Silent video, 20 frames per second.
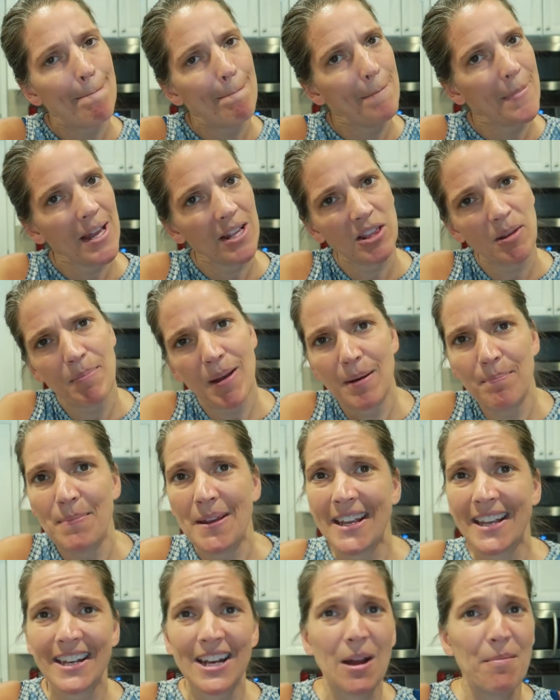make the bed,
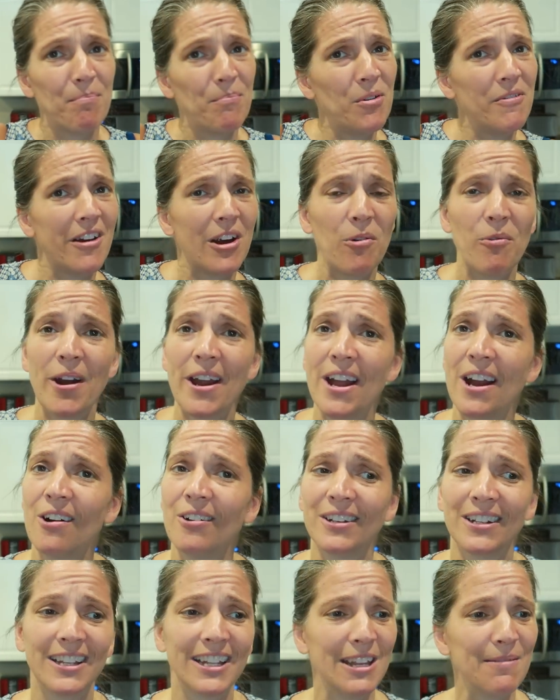pick it up, move our way
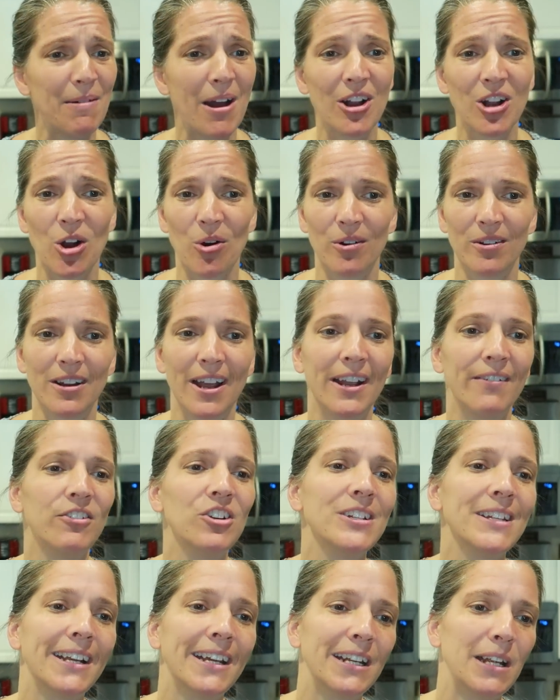out, and keep on going.
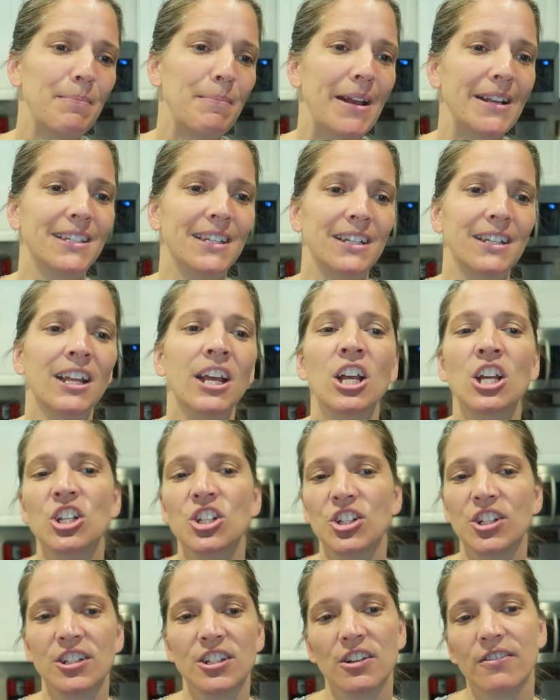first I gotta get Maxine.
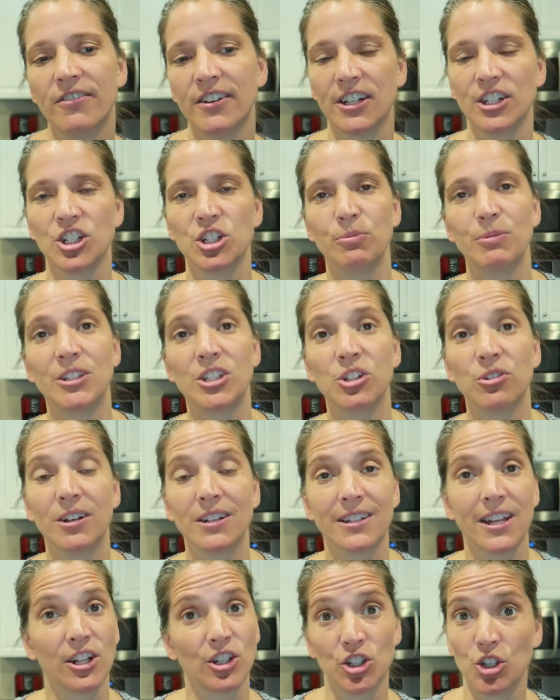She's so funny. She wants to go
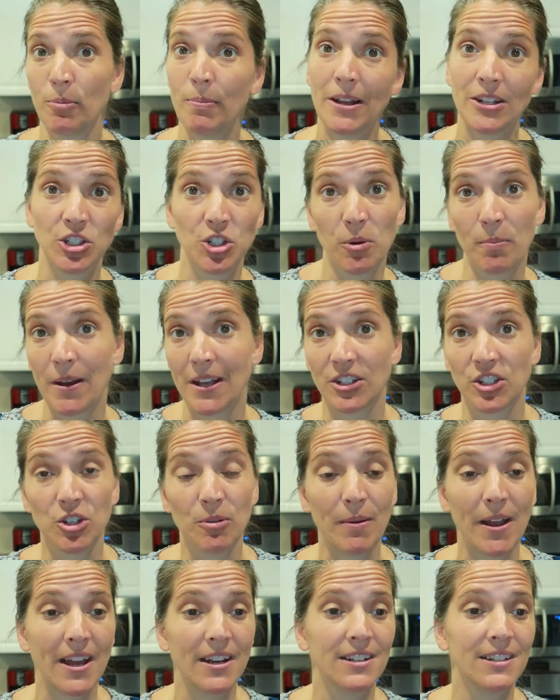outside so bad, so bad,
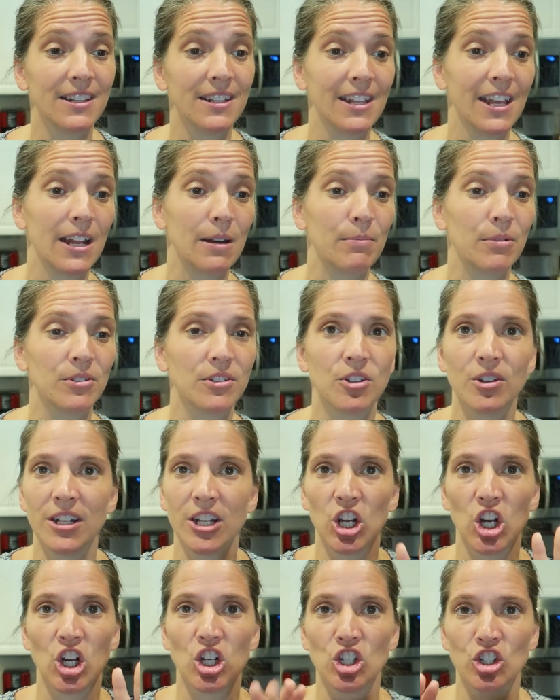so bad. You see the animals, you
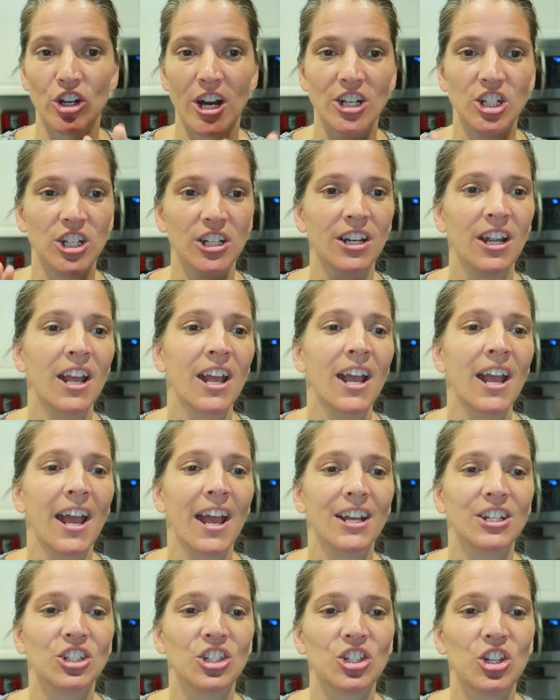can hear her scratching.
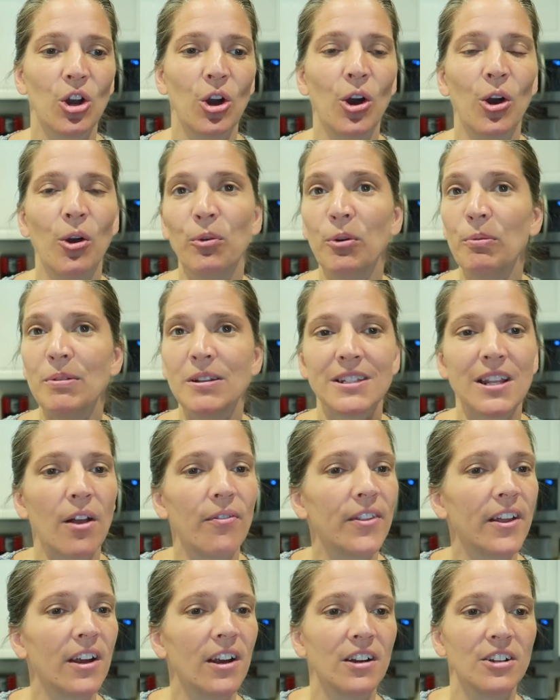And so Ruby's
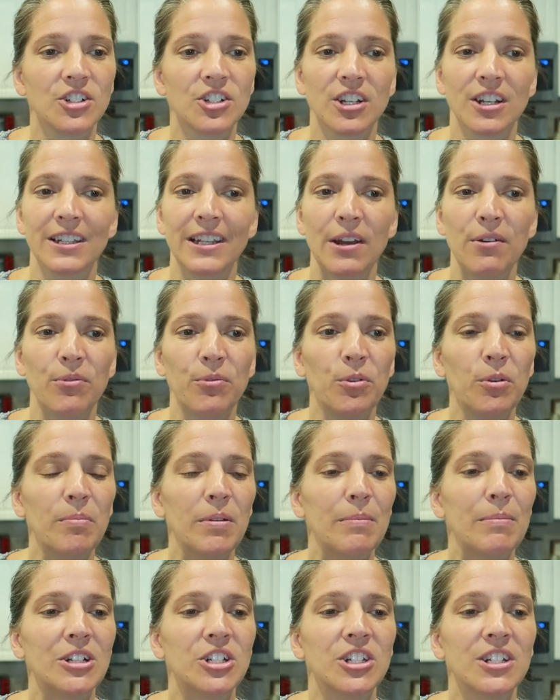out there. She can lay with
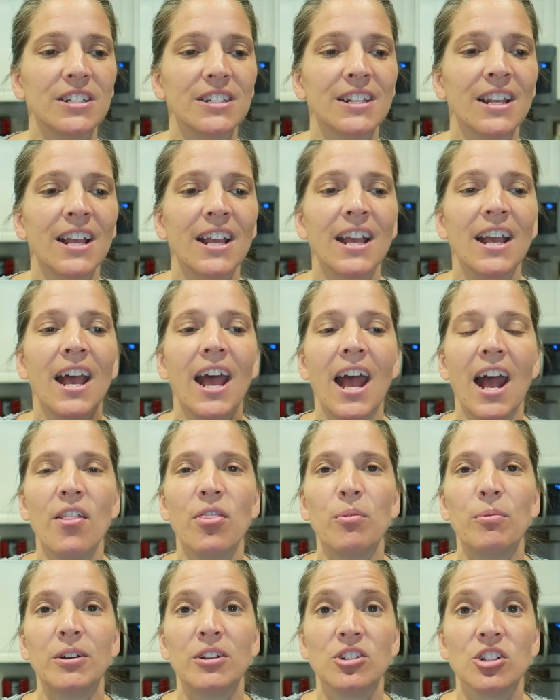Ruby, but she's
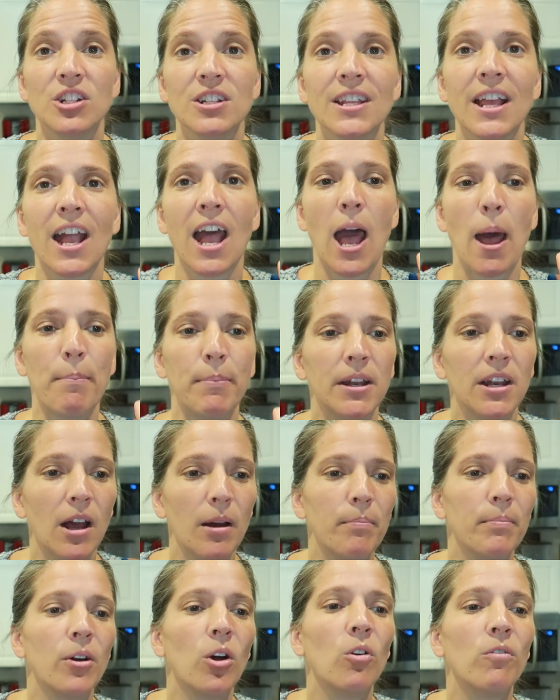at the window. She's like hopping
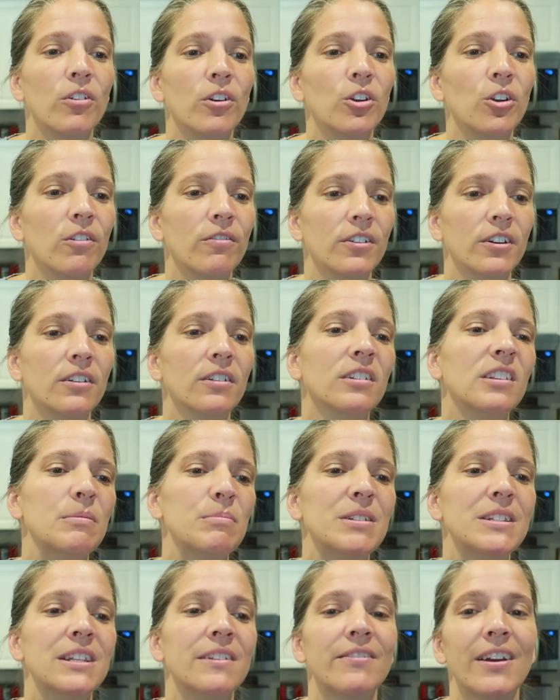up over and over. Let
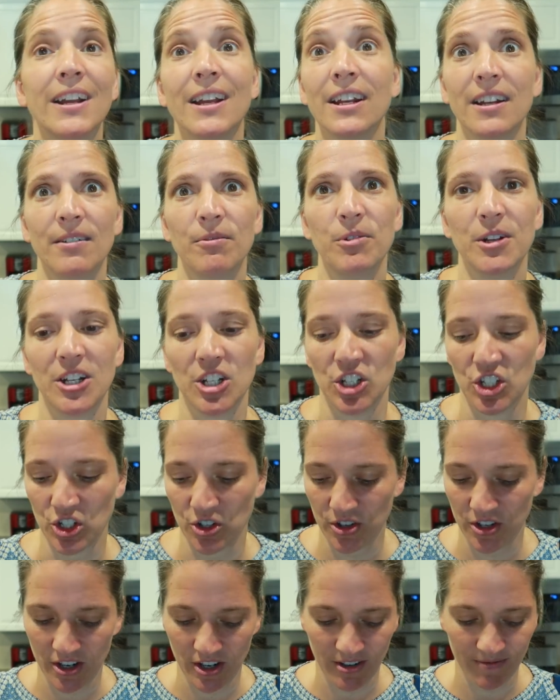me see if I can, we can
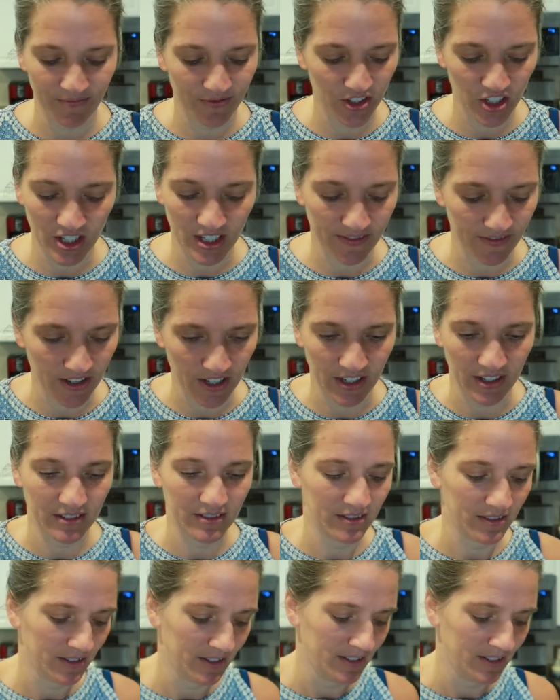show you her. She's funny.